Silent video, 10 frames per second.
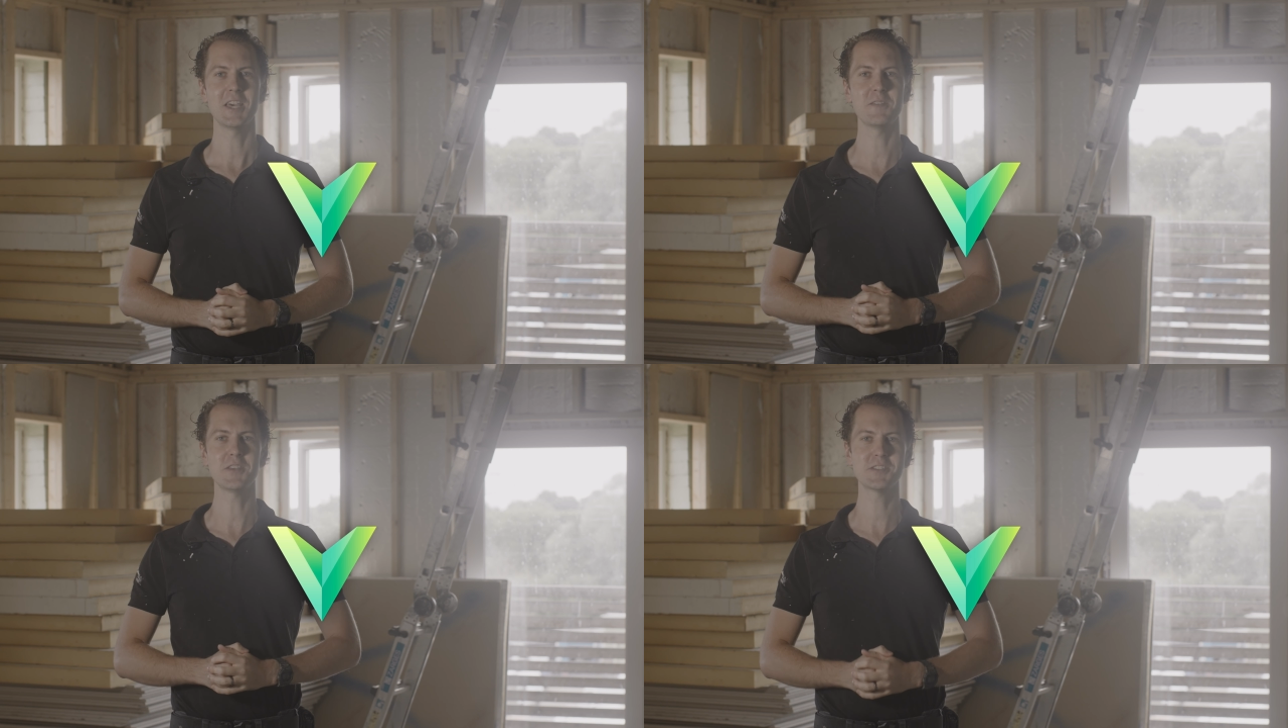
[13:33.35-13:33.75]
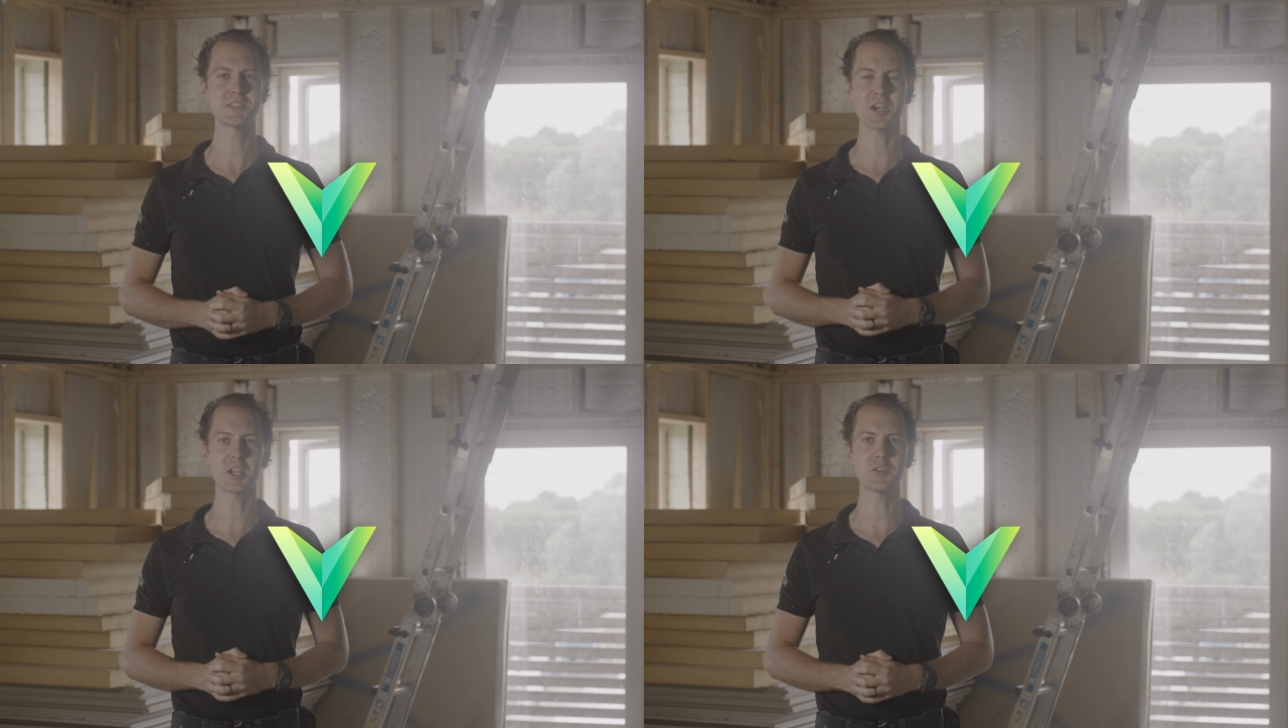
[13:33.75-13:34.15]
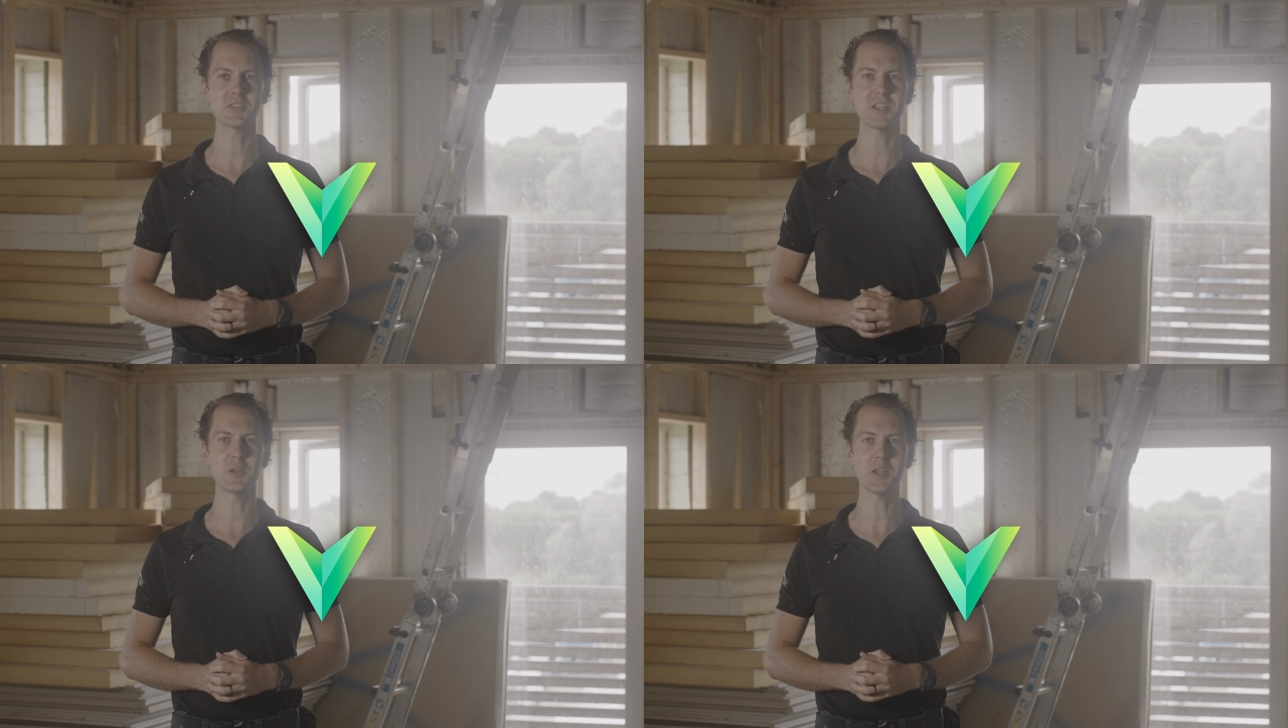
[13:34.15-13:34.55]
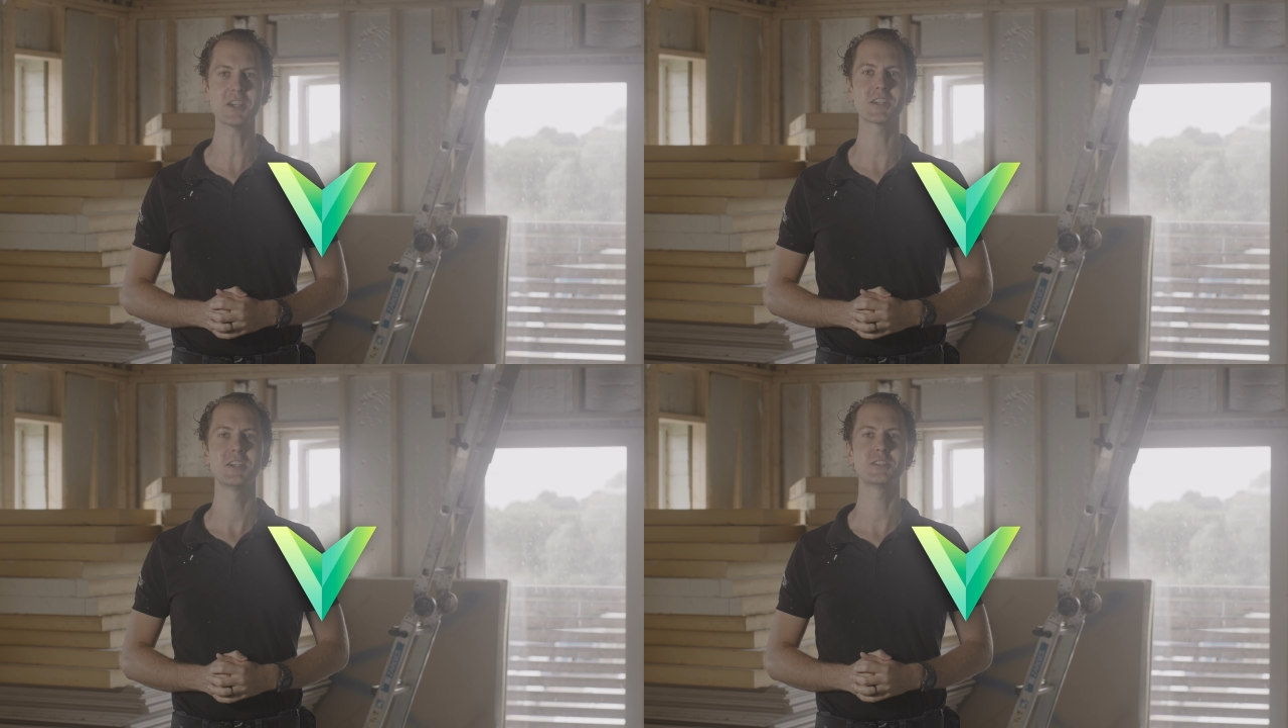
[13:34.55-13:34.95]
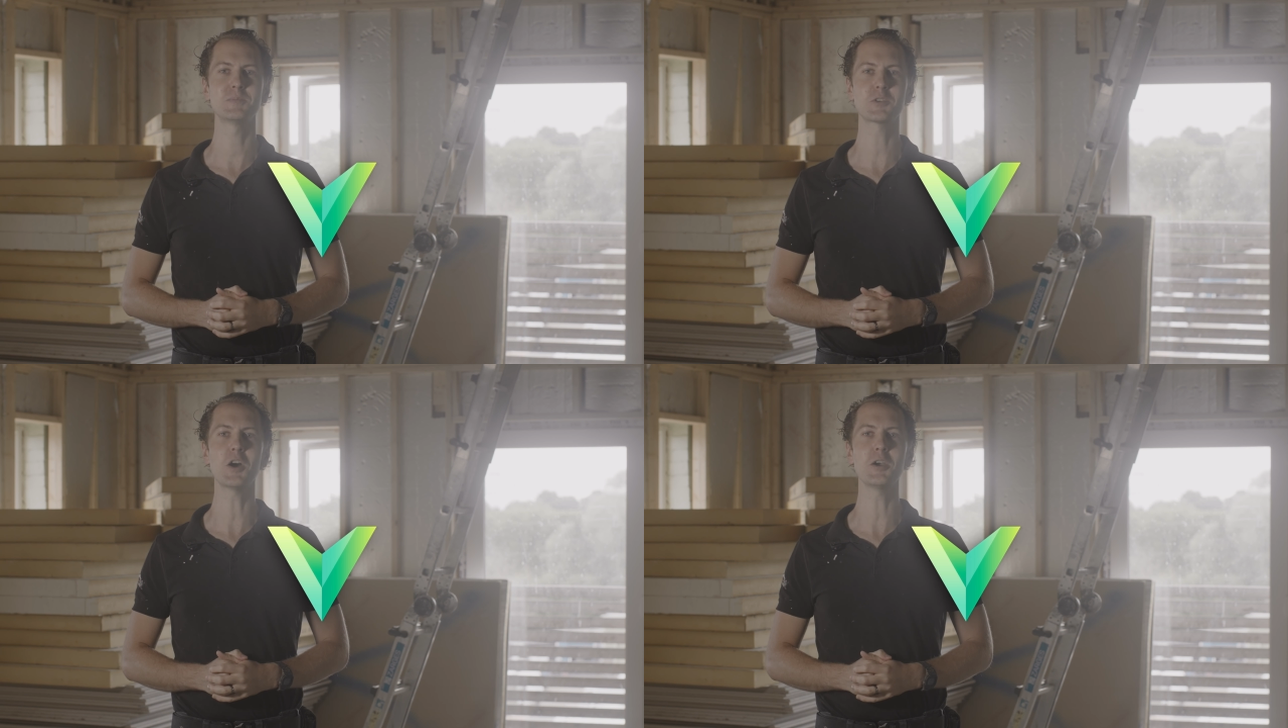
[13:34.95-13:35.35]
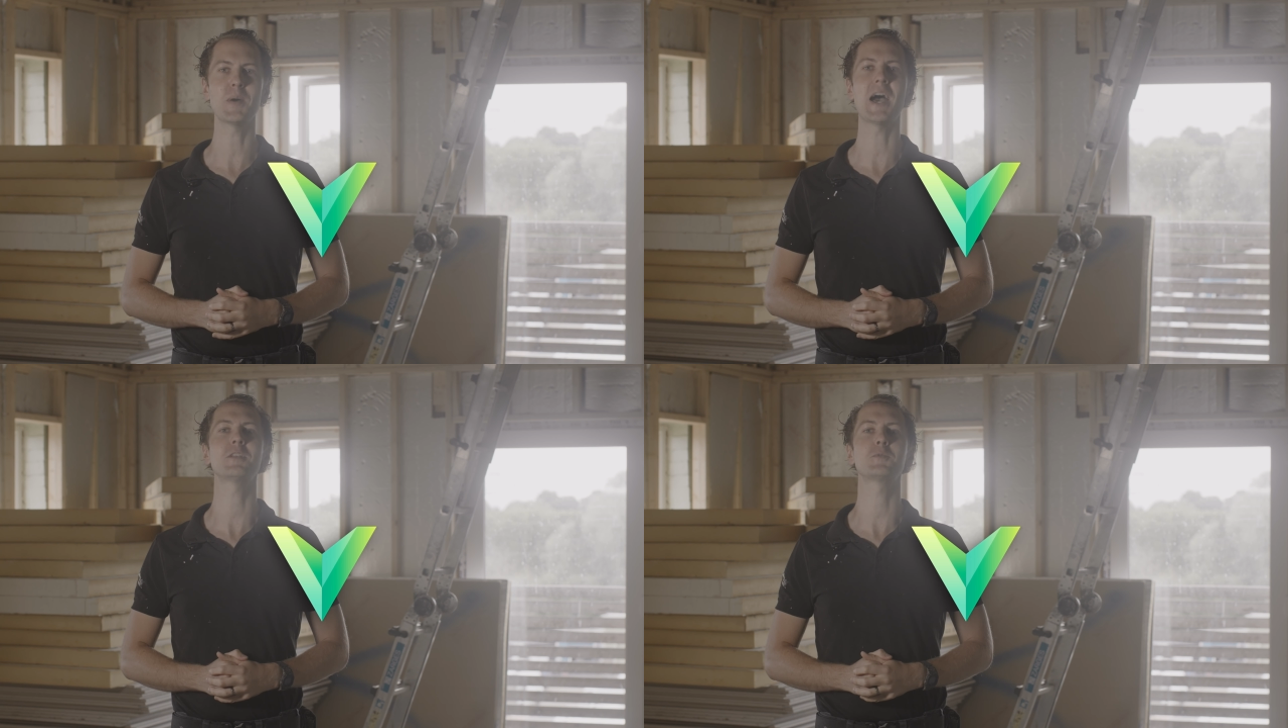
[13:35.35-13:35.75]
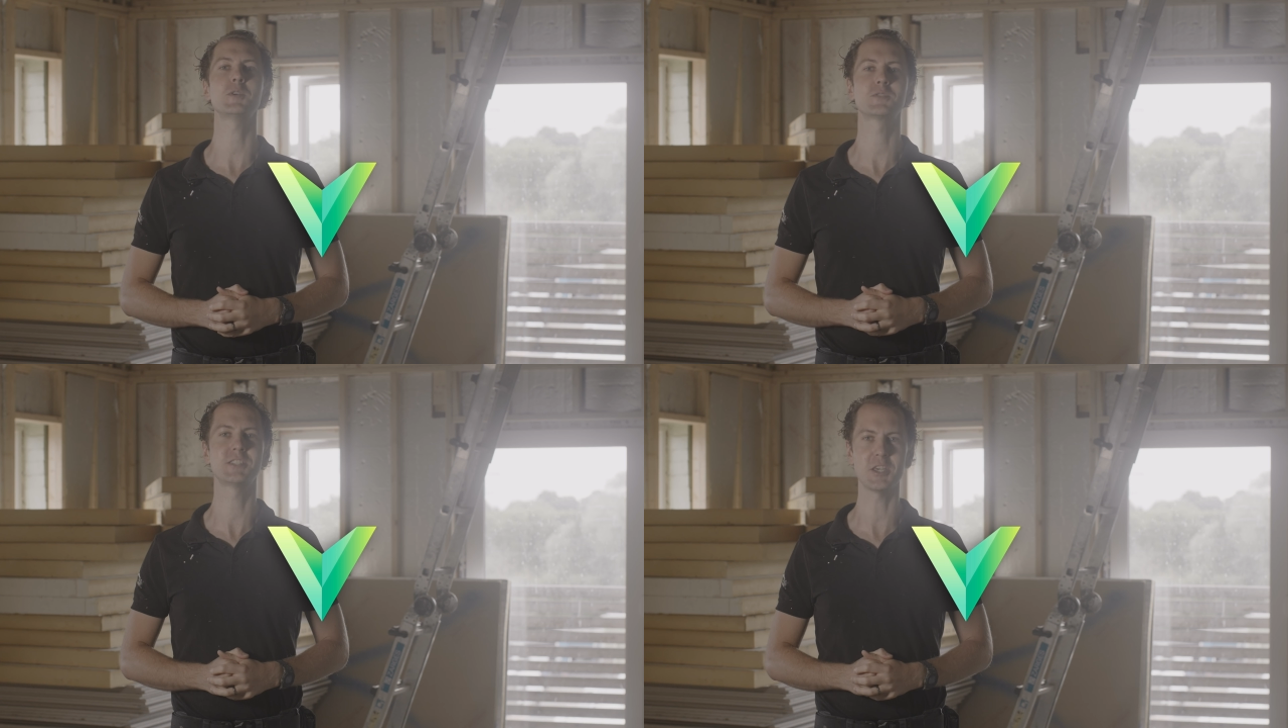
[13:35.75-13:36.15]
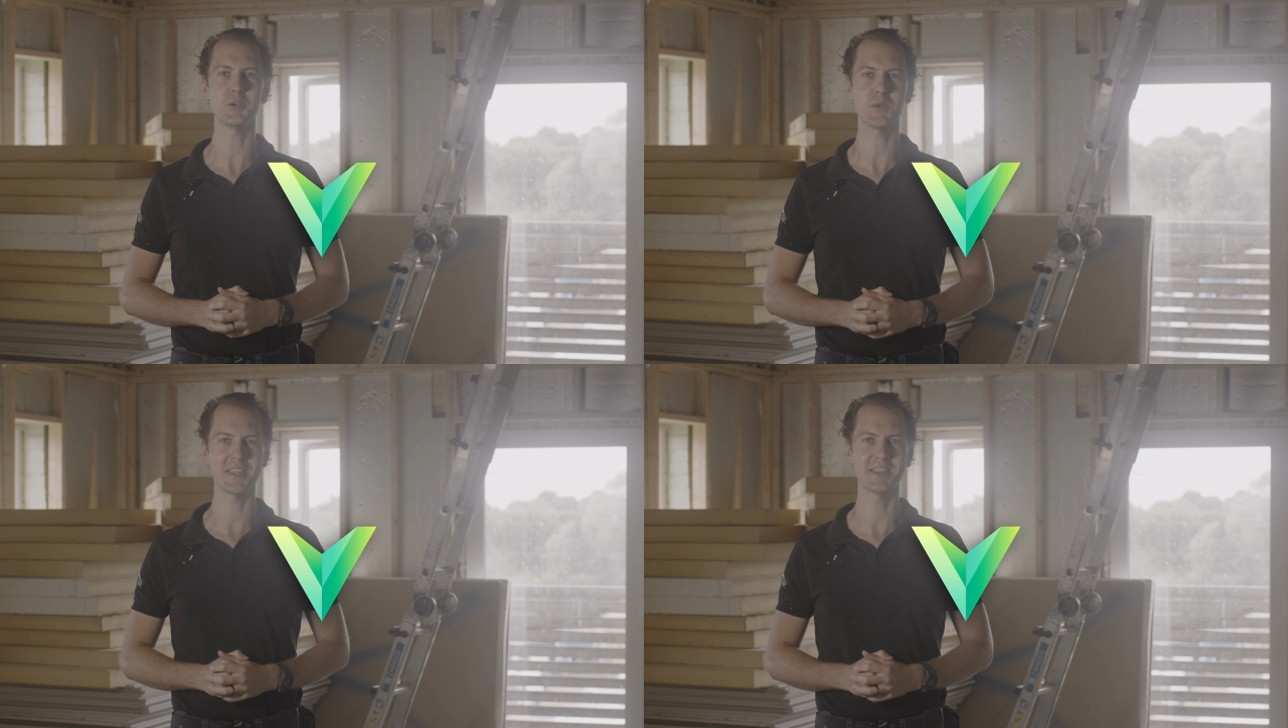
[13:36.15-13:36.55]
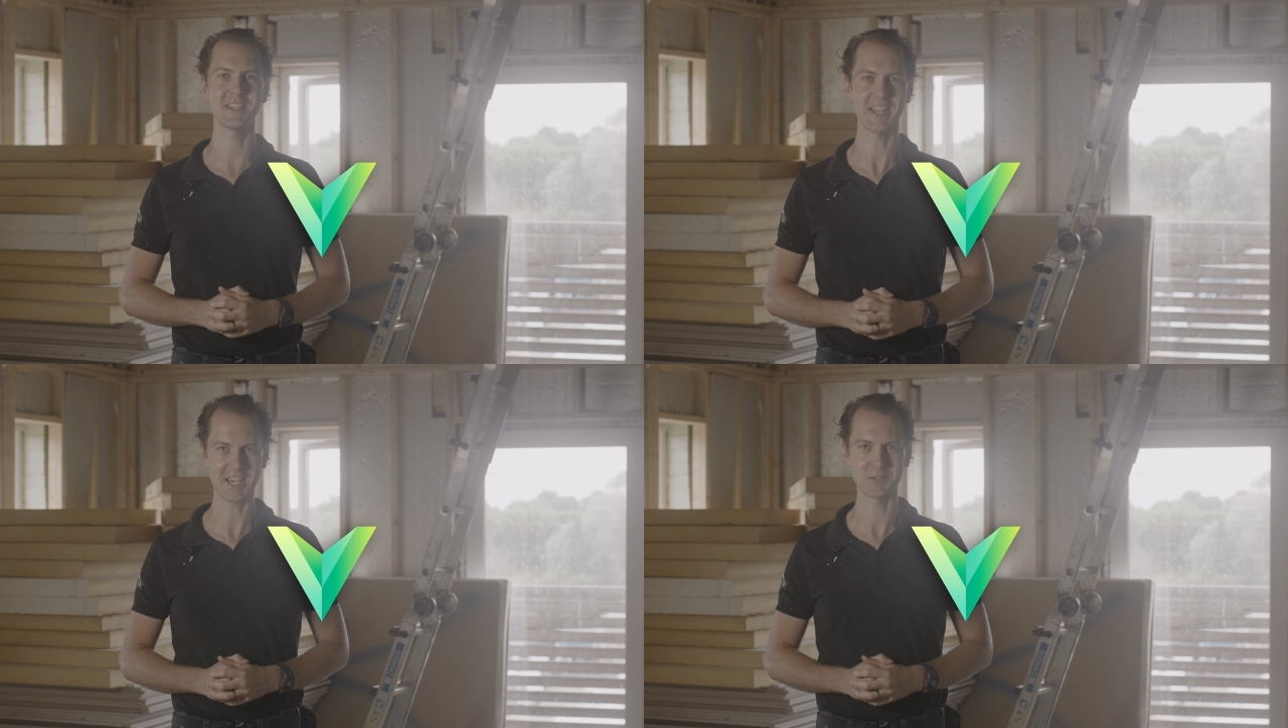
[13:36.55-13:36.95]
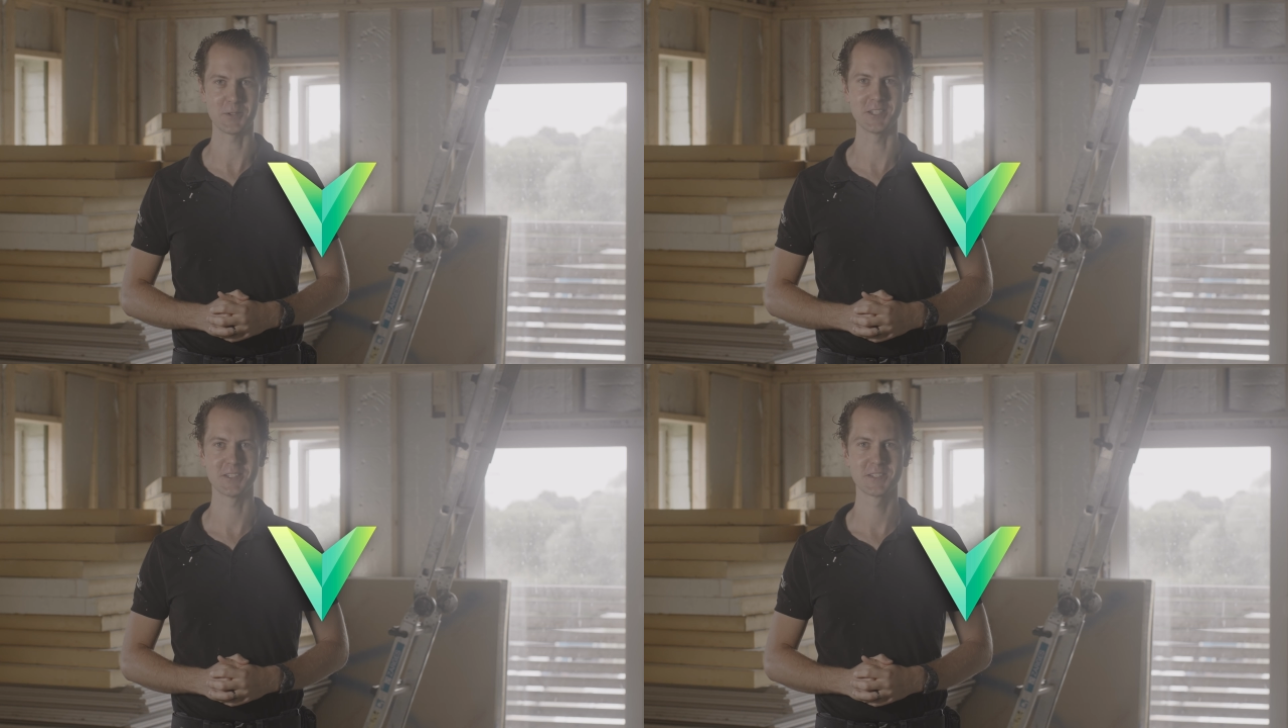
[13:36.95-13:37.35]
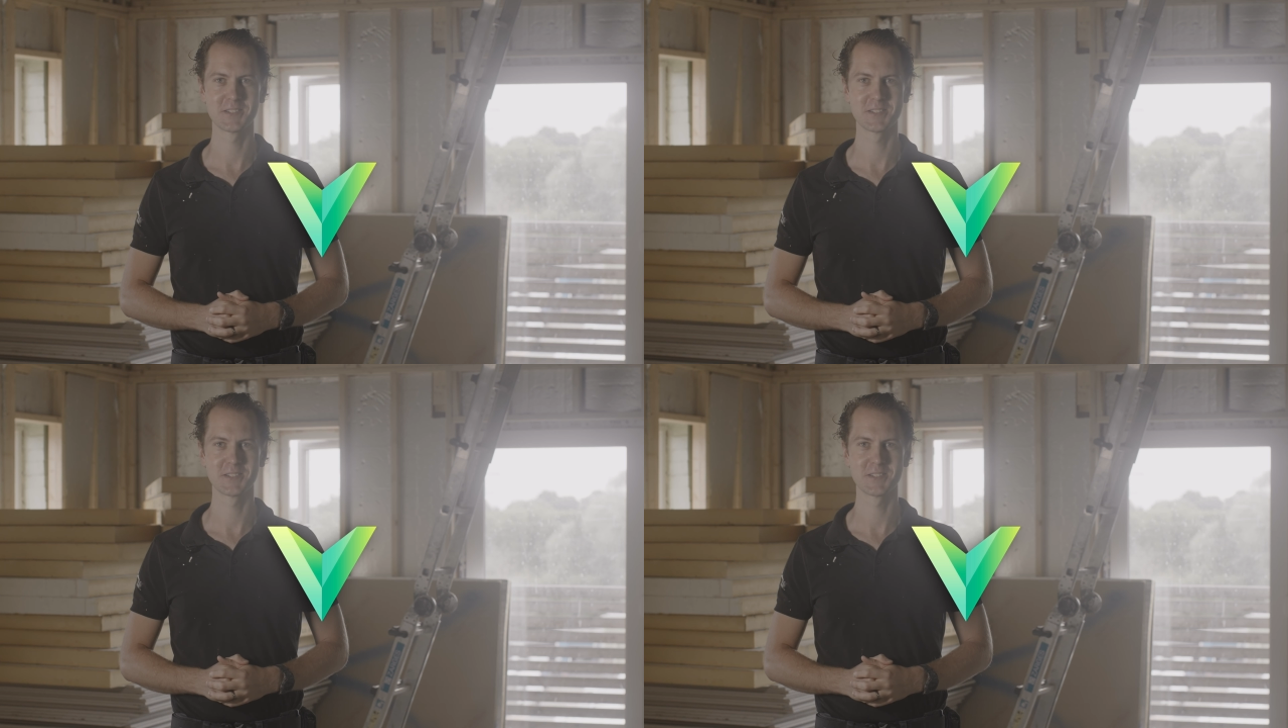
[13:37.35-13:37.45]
If this is the kind of content you like, subscribe and we'll see you in the next one.